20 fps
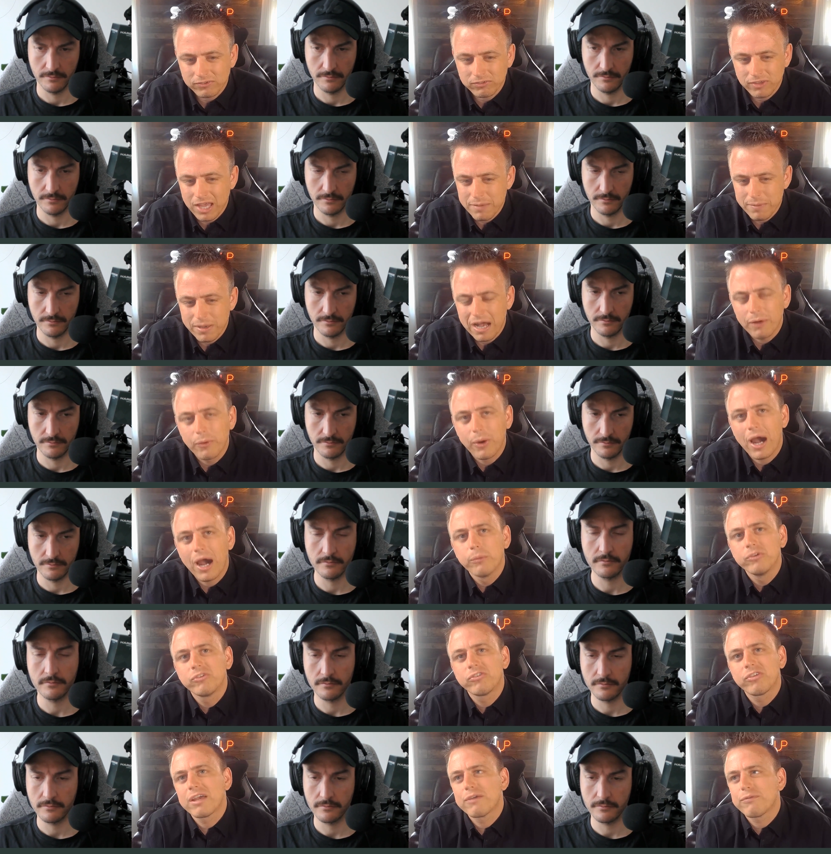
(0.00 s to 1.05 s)
Speaker 1: I, I, would say, if
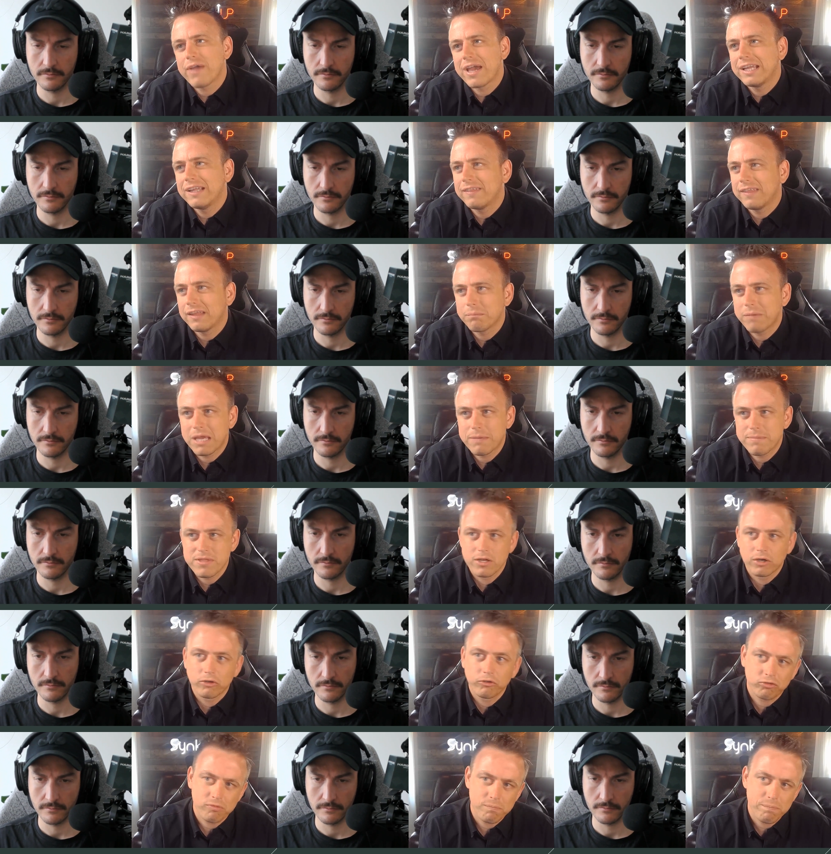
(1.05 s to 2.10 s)
anything, maybe there's some
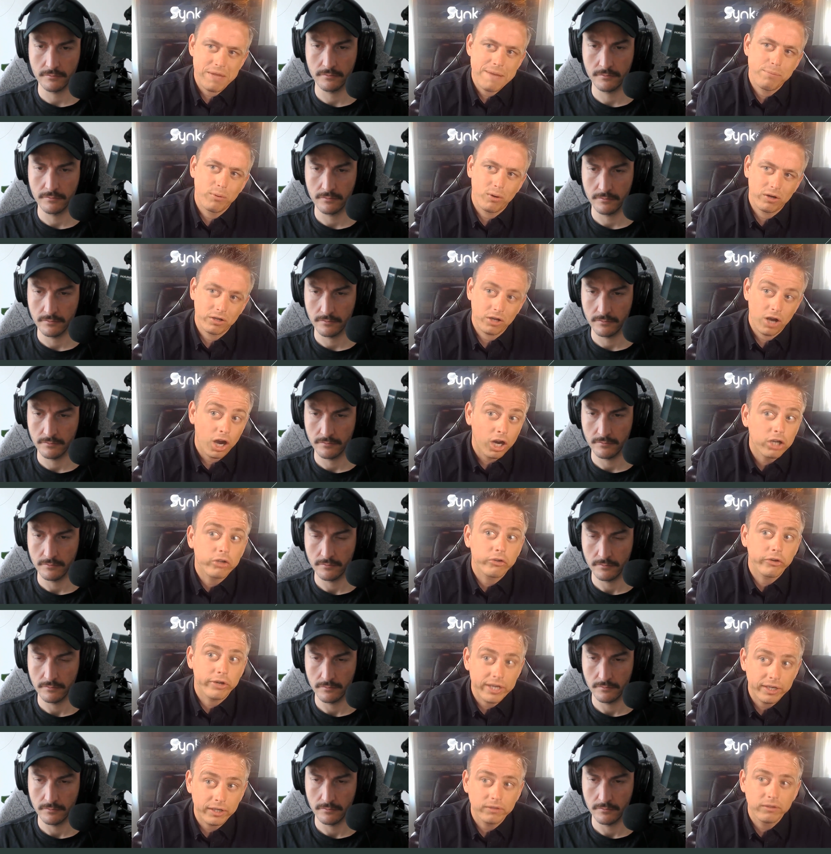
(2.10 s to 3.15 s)
people hungry
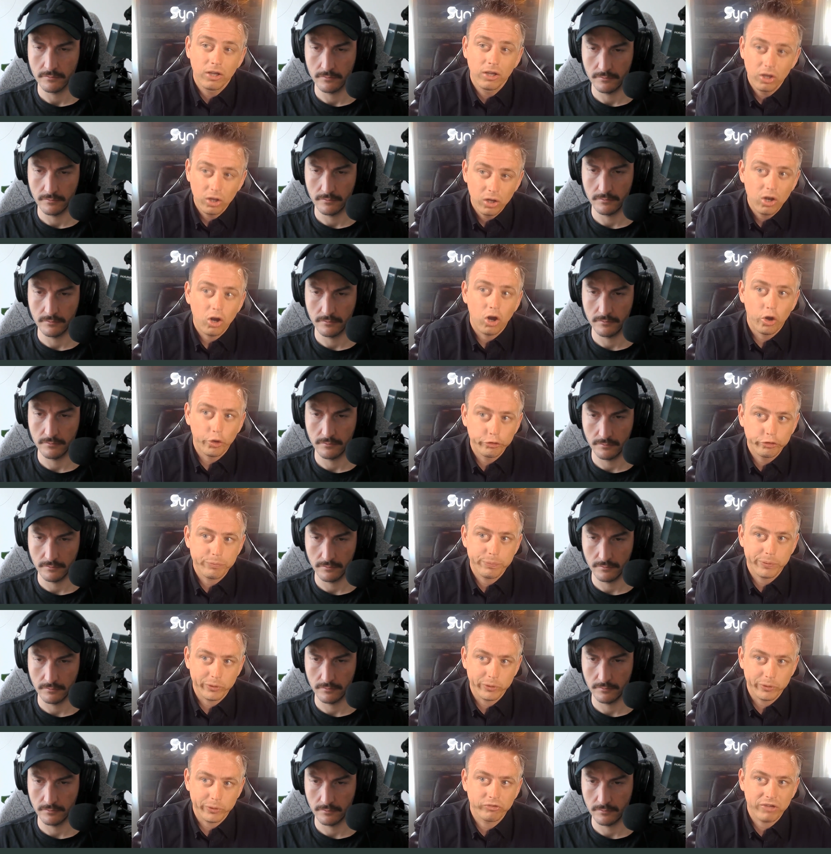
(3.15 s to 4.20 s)
entrepreneurs out
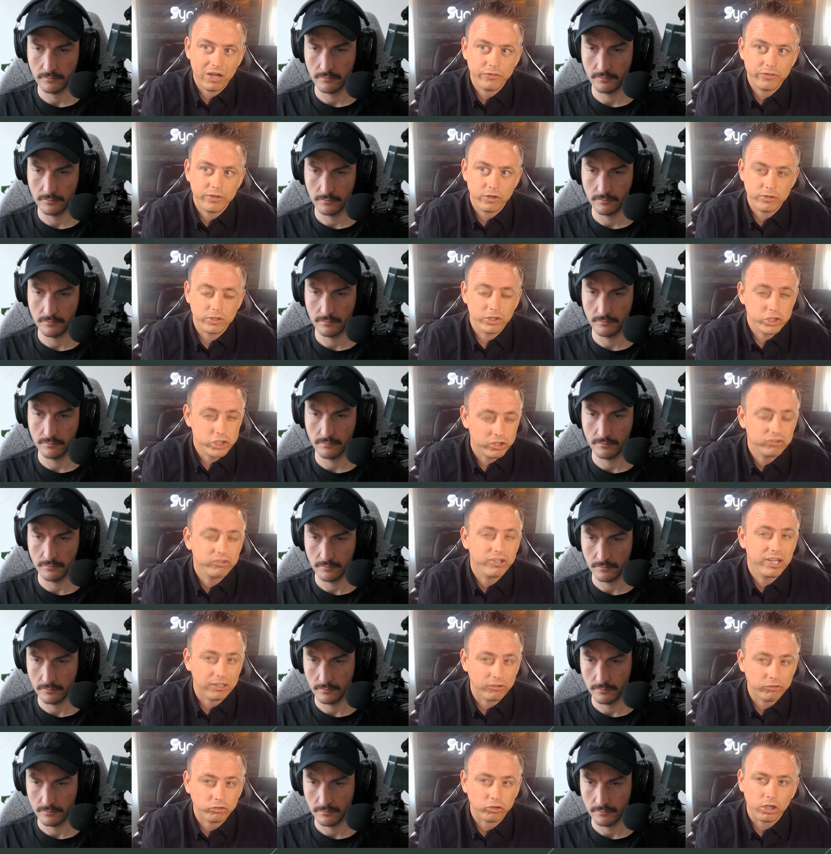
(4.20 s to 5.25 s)
there. They're just getting
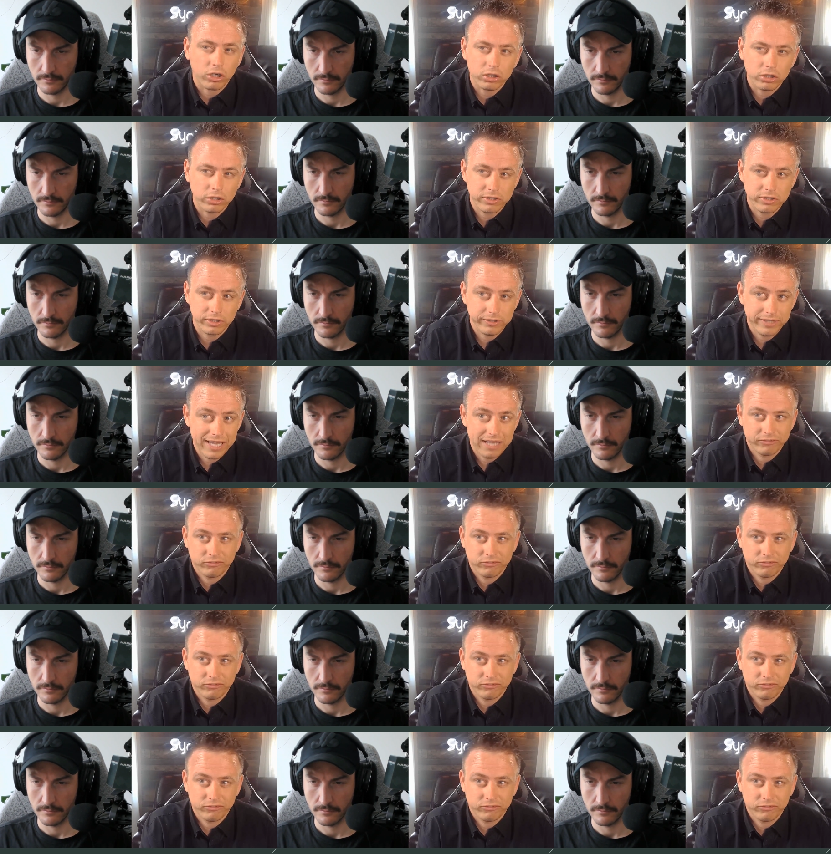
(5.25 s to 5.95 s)
started. That yes, they only